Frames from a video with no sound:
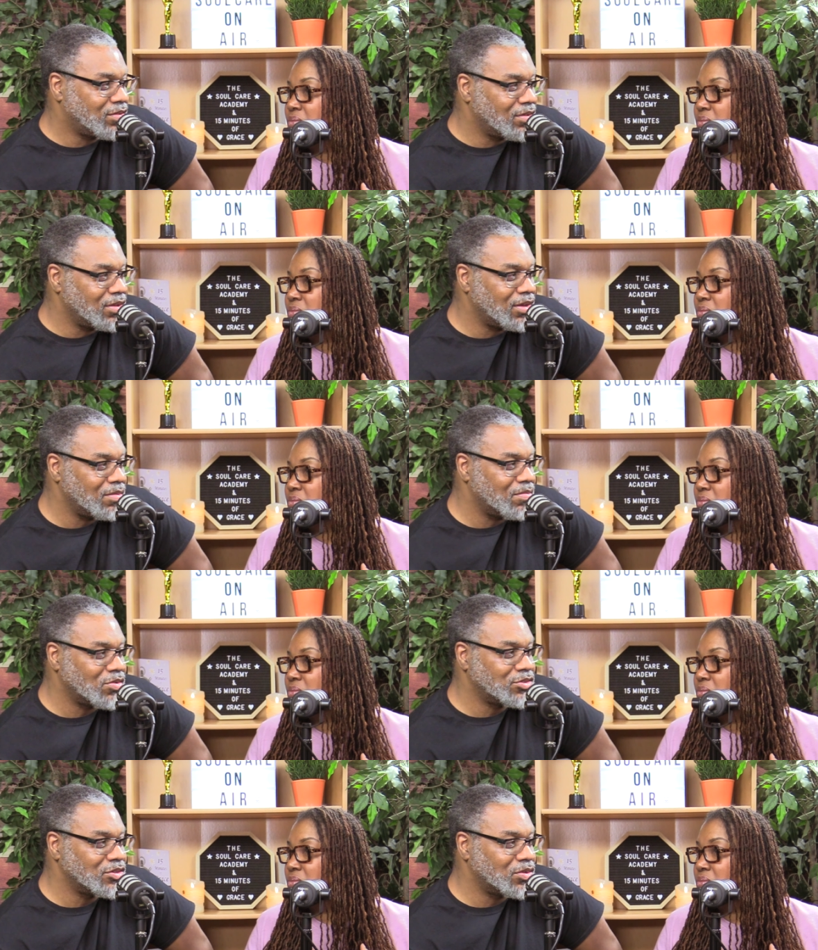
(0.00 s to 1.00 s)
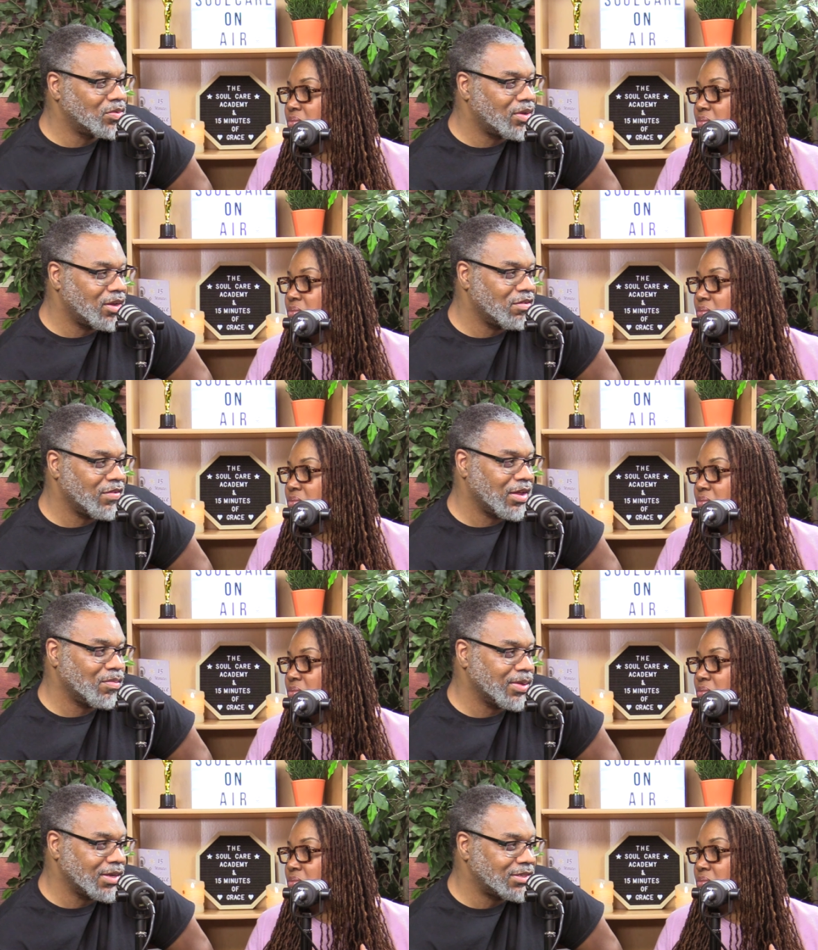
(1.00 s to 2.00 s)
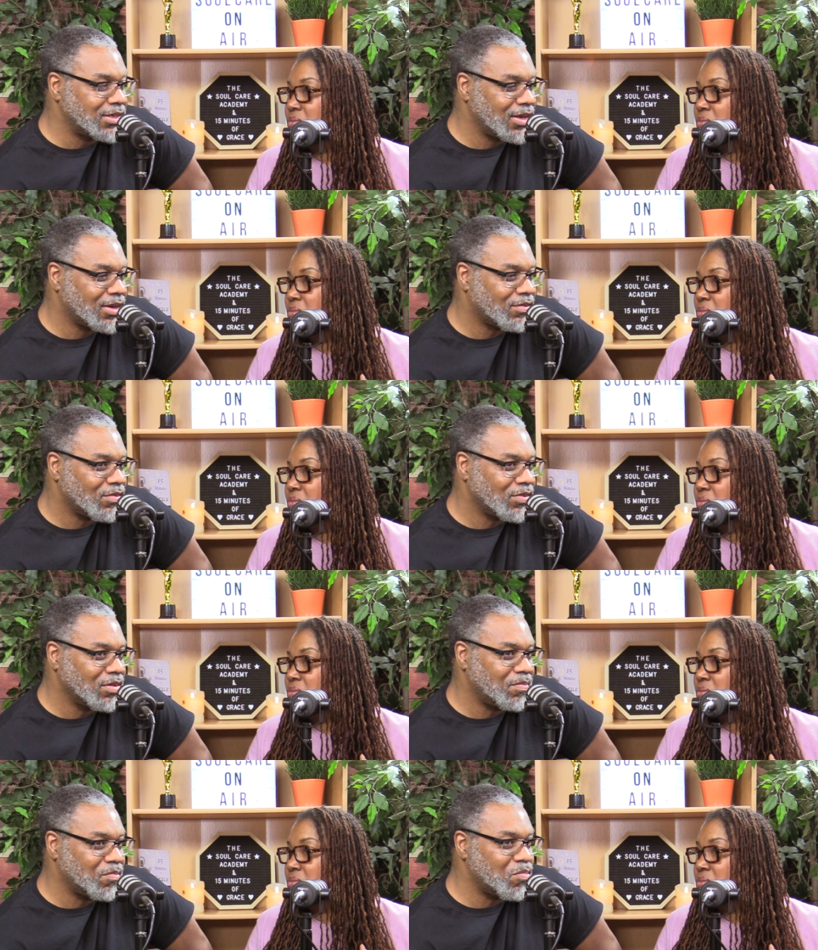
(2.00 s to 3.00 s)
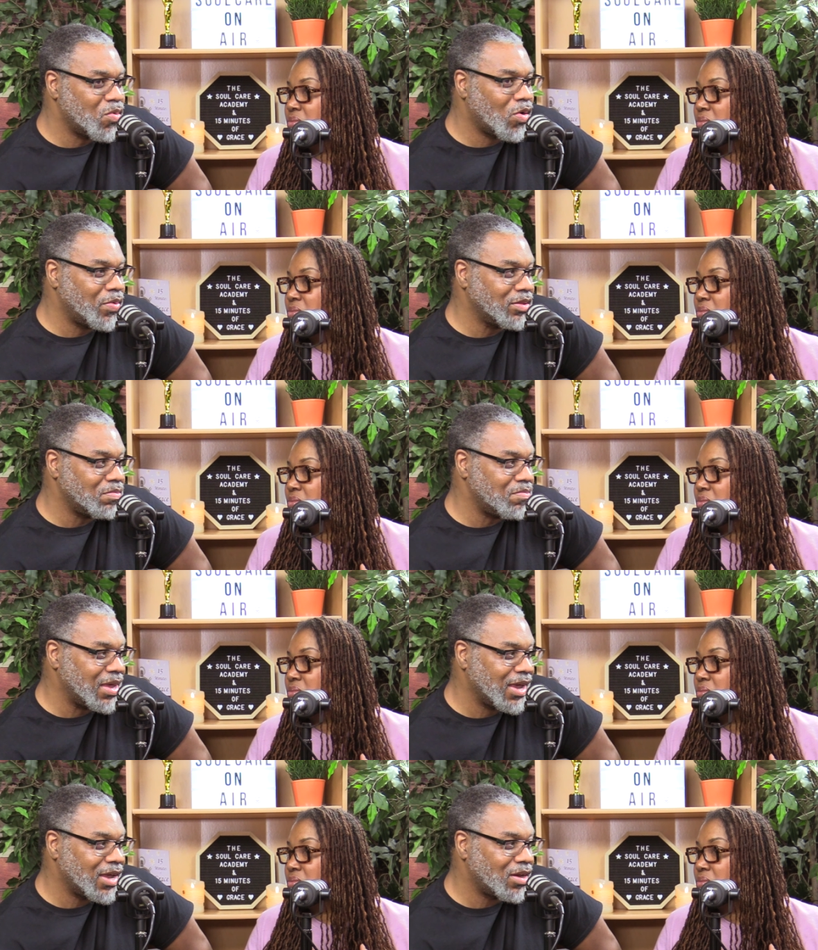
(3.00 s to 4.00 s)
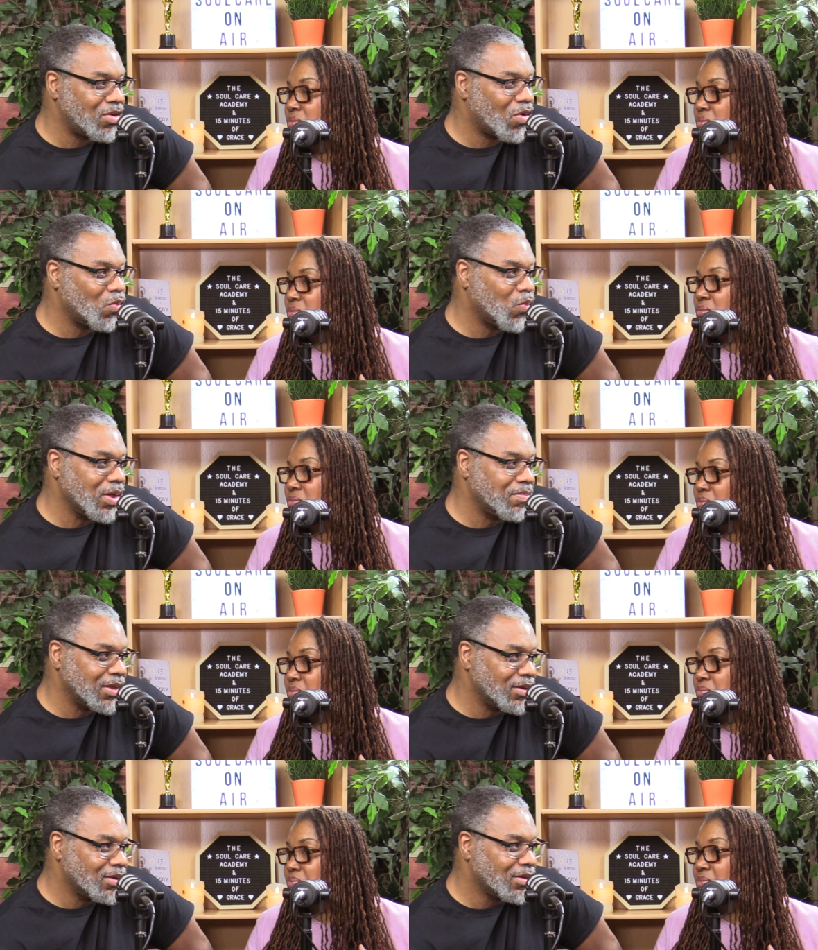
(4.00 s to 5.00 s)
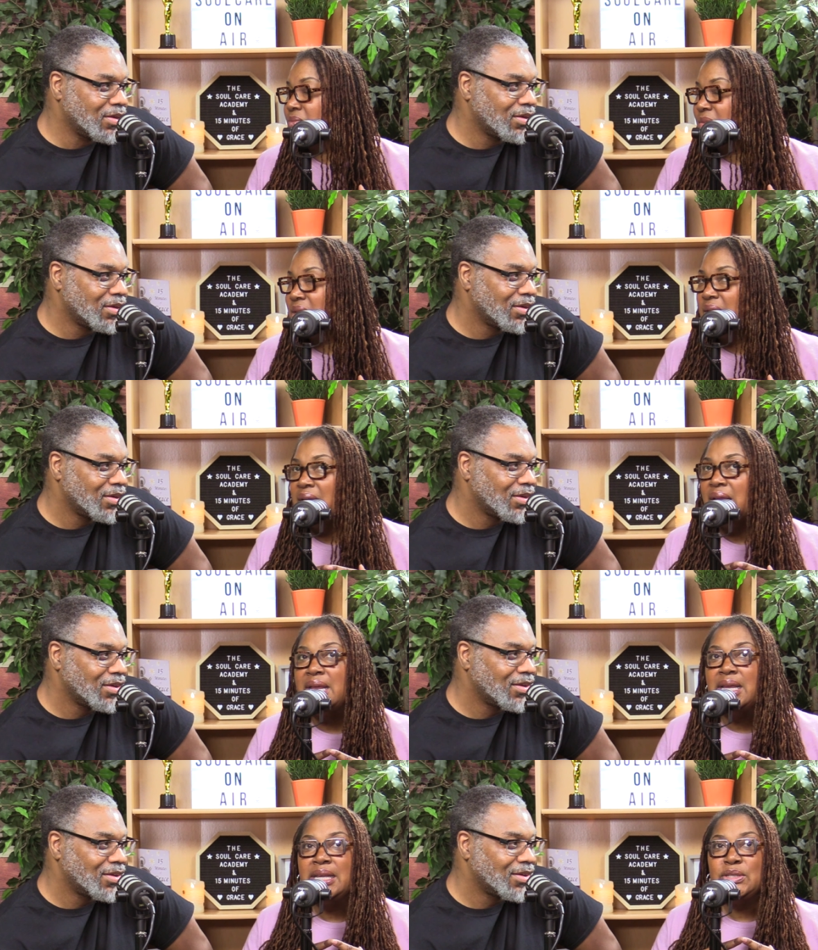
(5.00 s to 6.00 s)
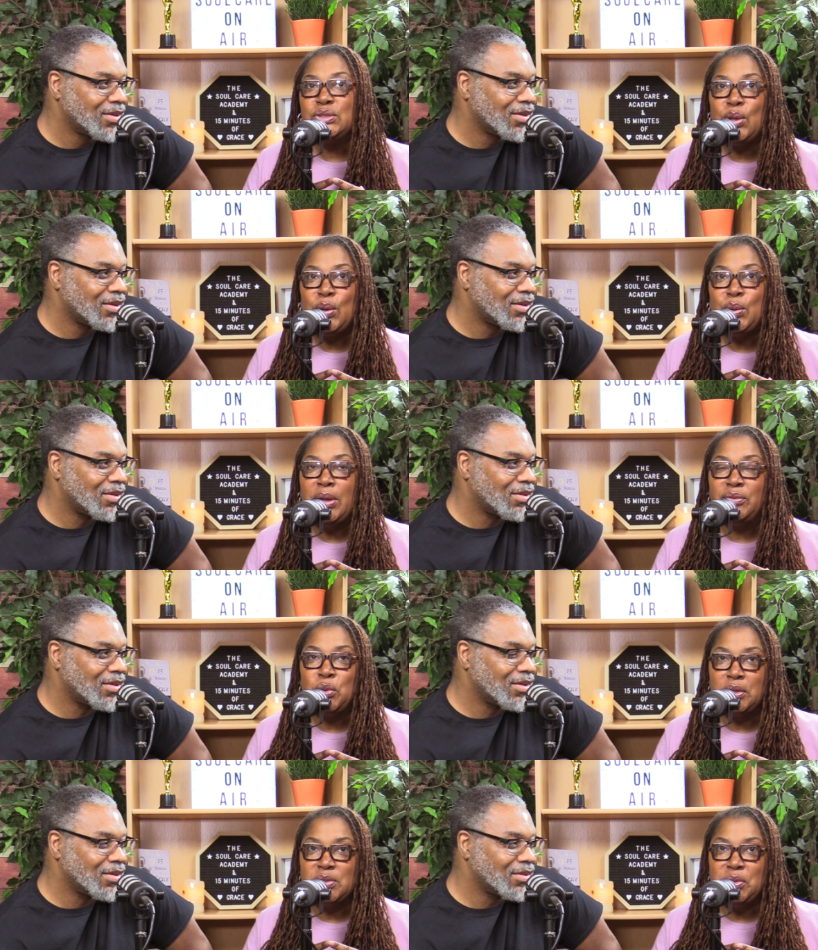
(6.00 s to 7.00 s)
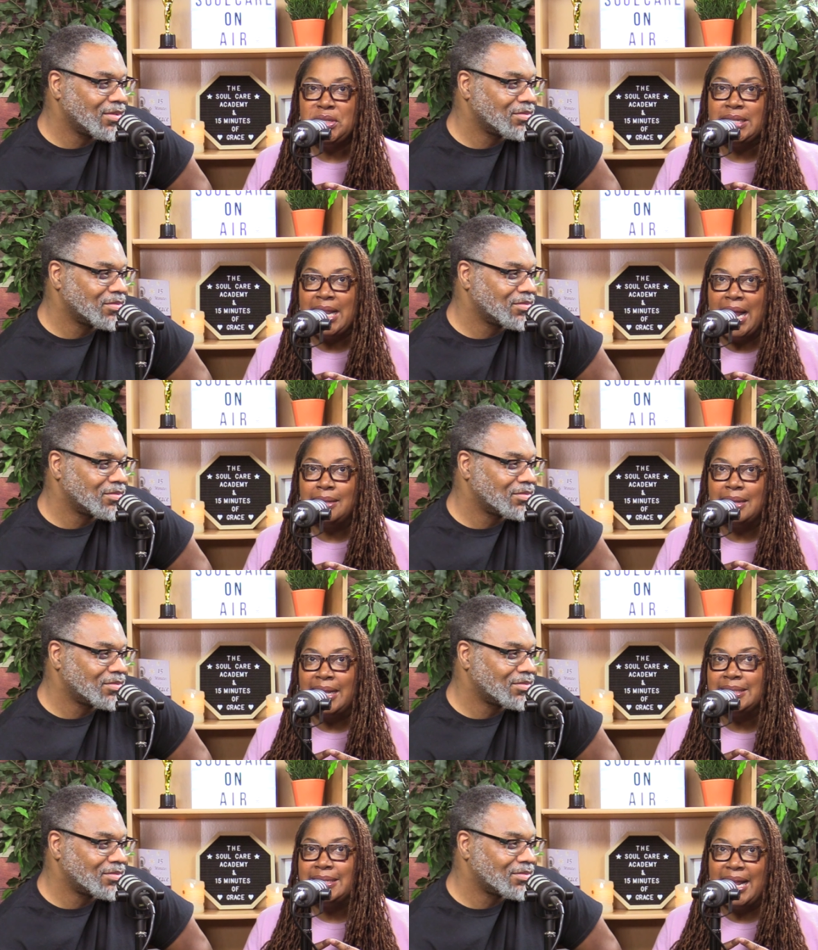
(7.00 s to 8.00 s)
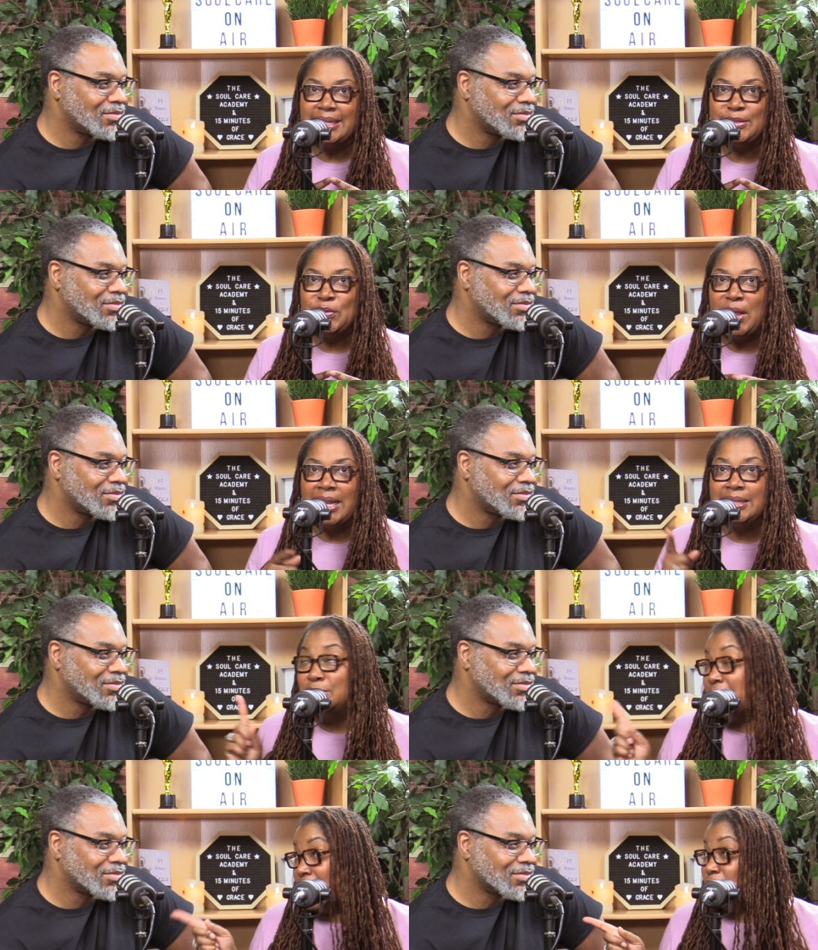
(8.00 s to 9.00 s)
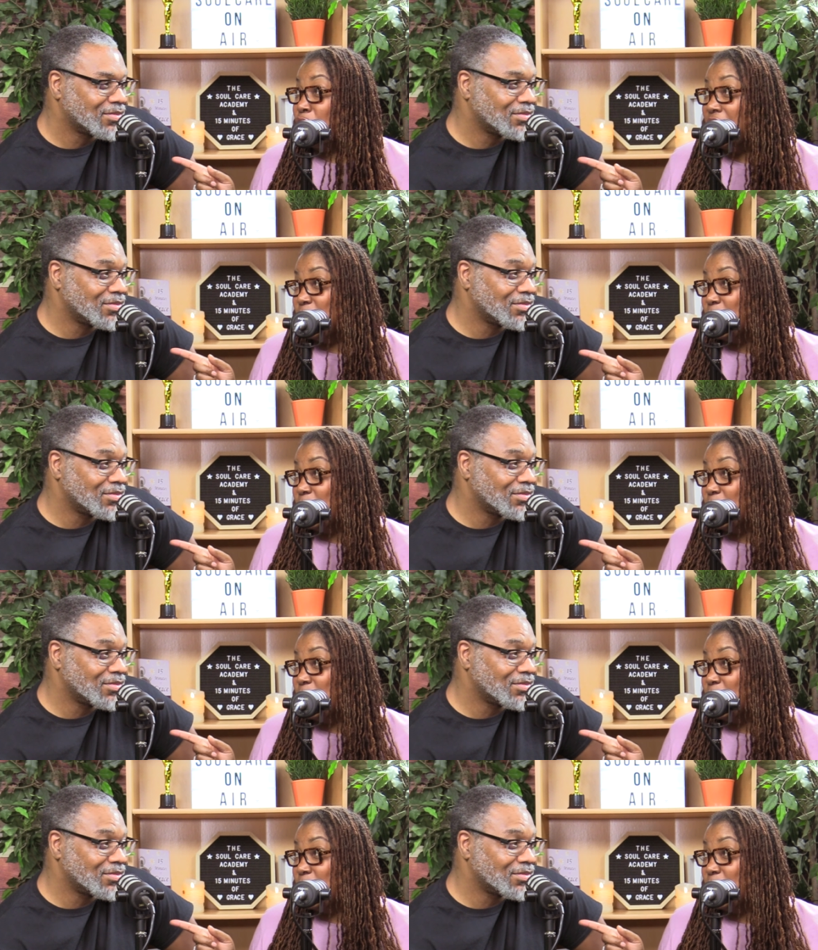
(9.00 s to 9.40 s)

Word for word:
Speaker 1: to the emotional unavailability? Was it more with men or women?
Speaker 2: So, of course, we did not. I did not. I did. That's a great